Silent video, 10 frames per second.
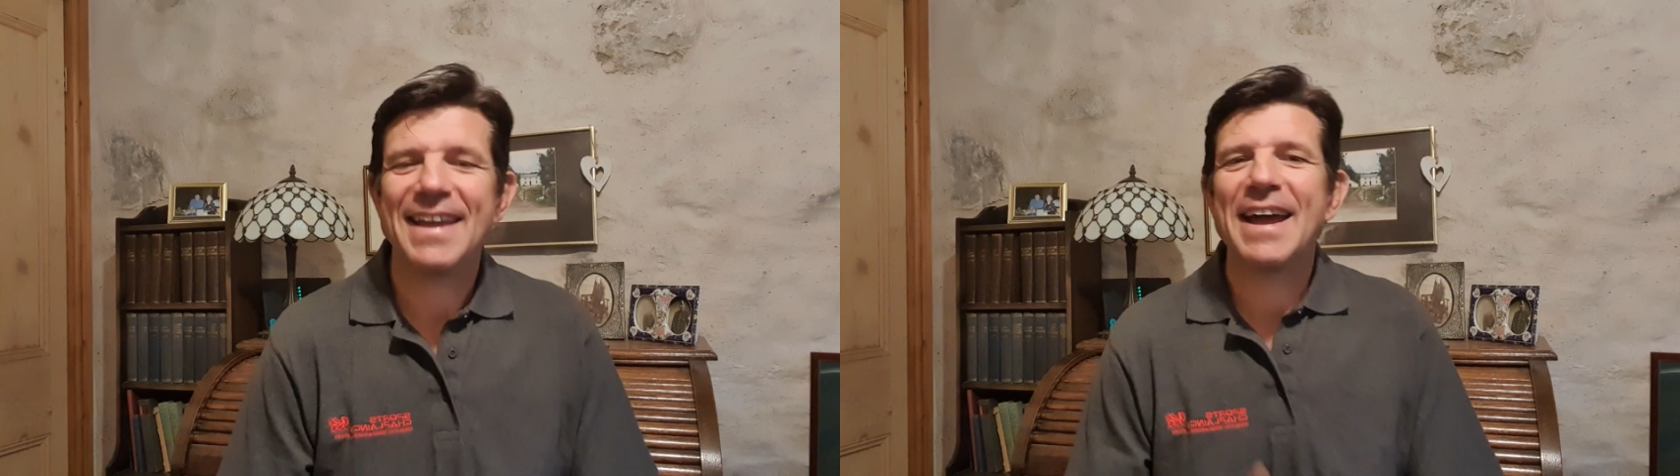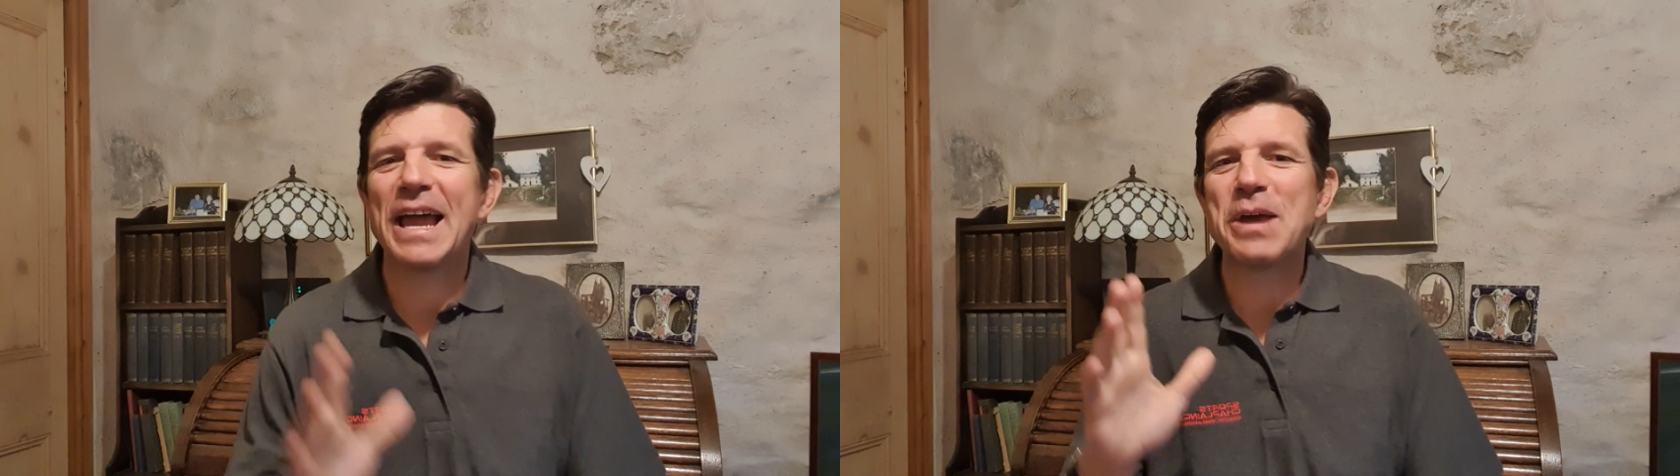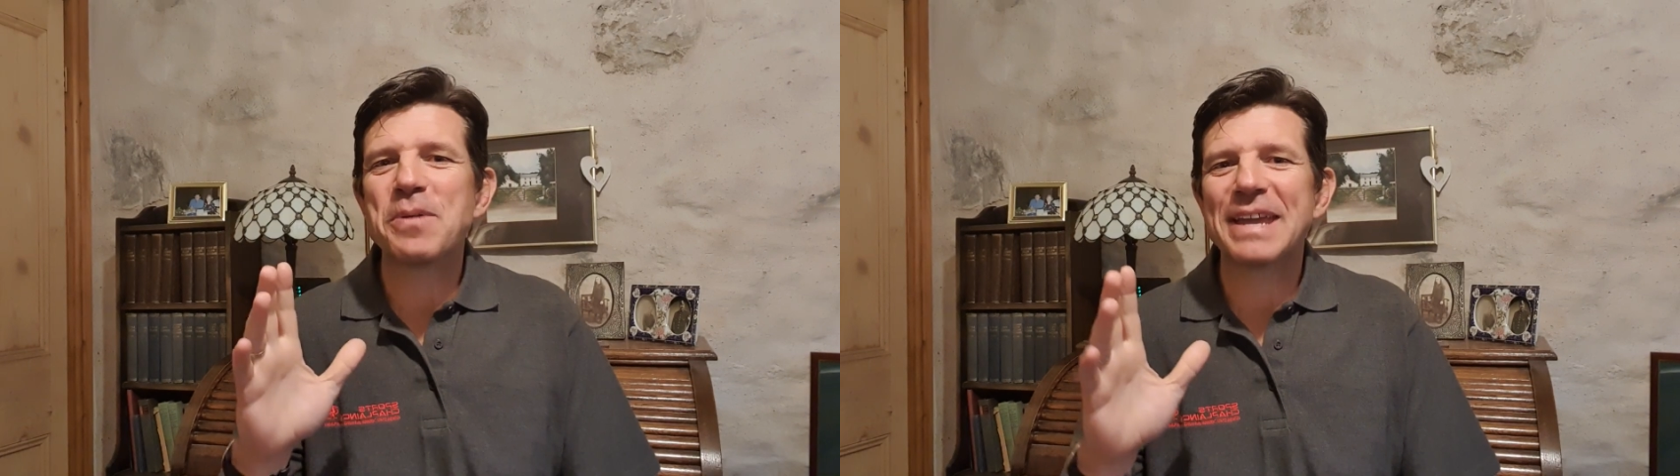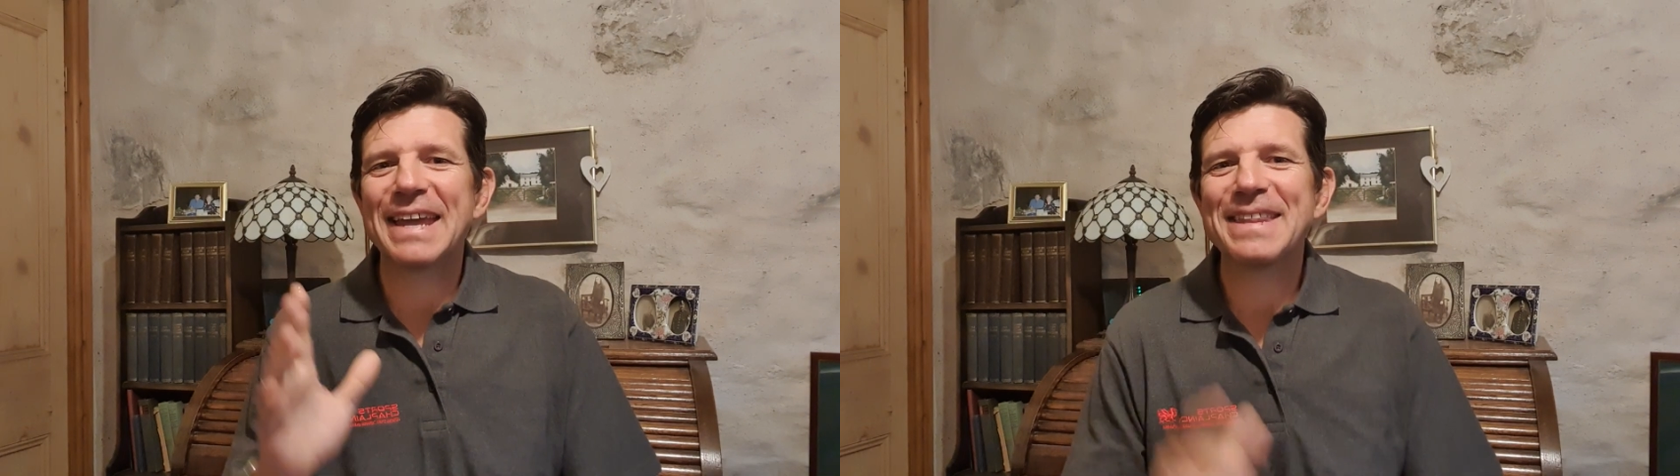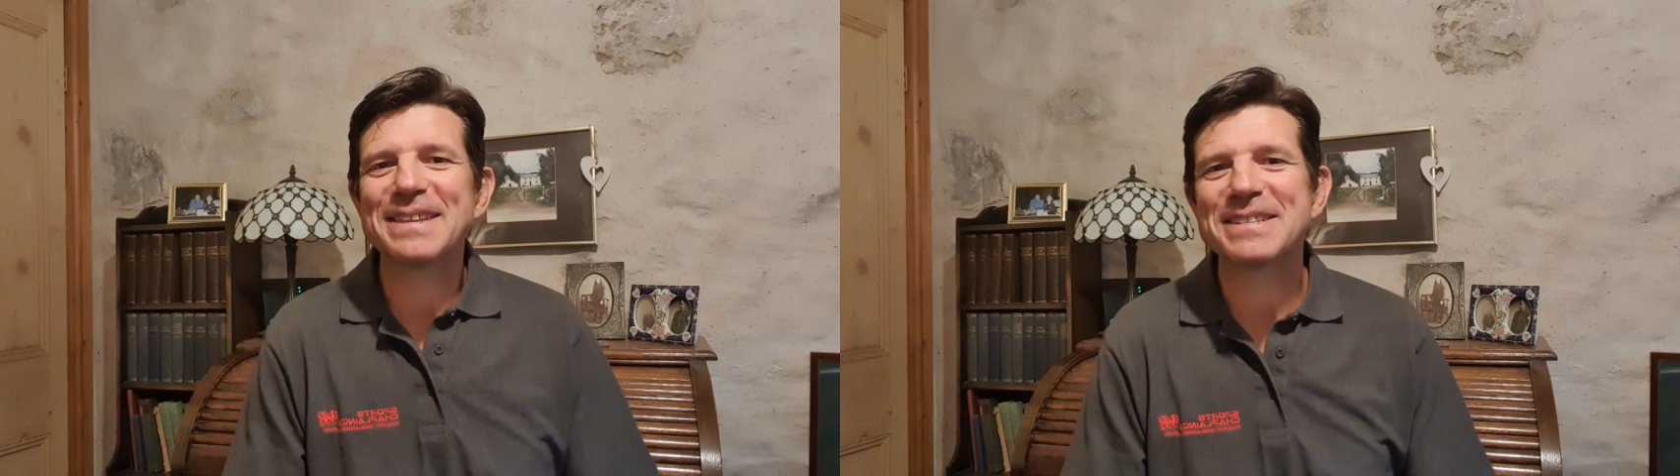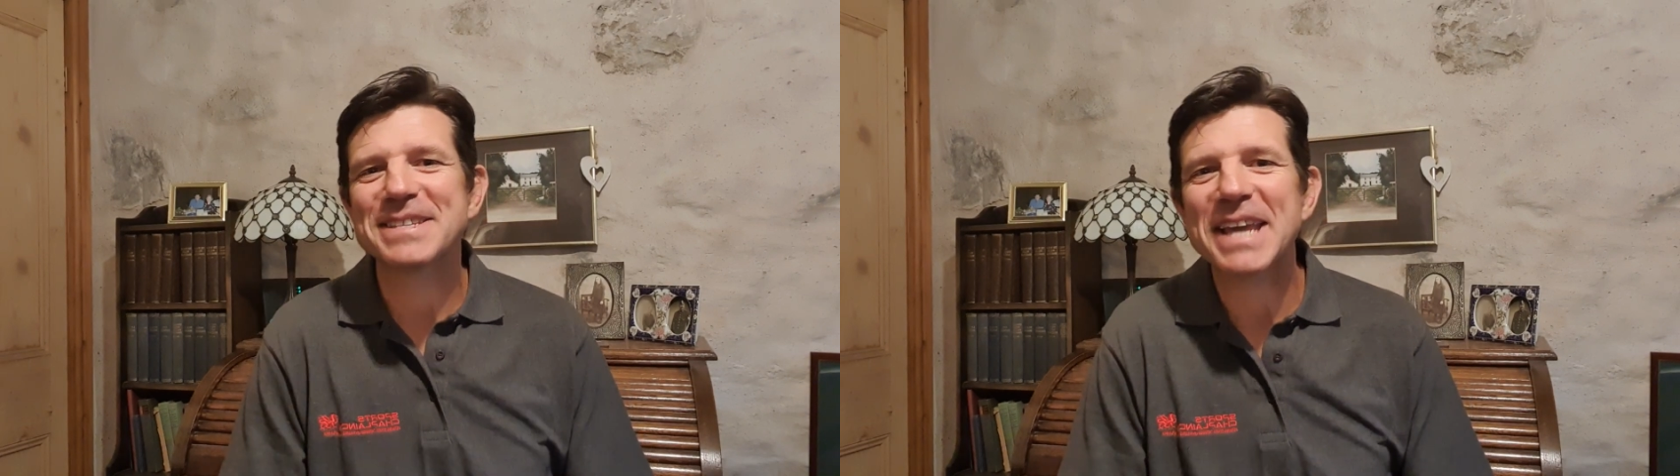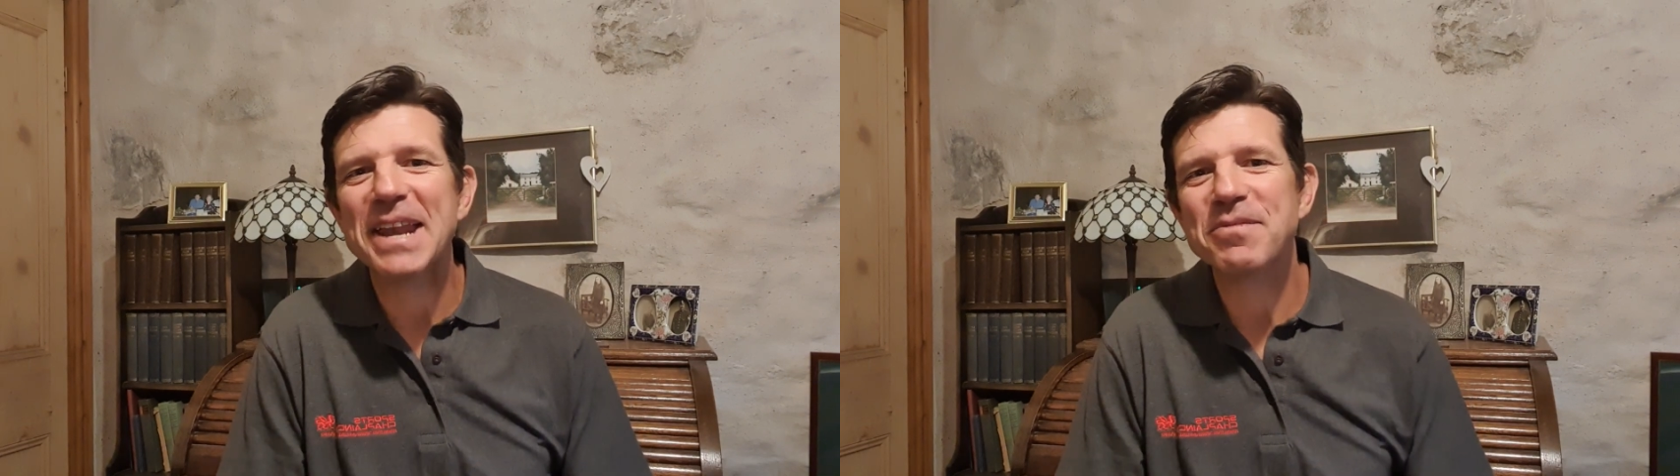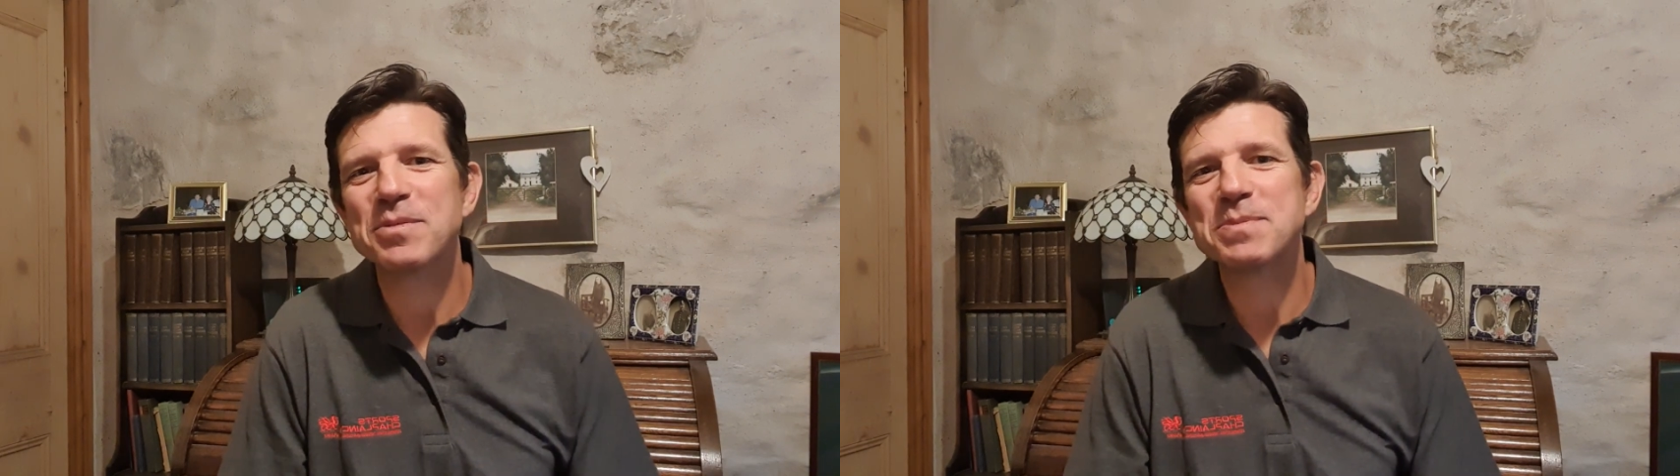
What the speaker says: Hello again, this is Gerrit from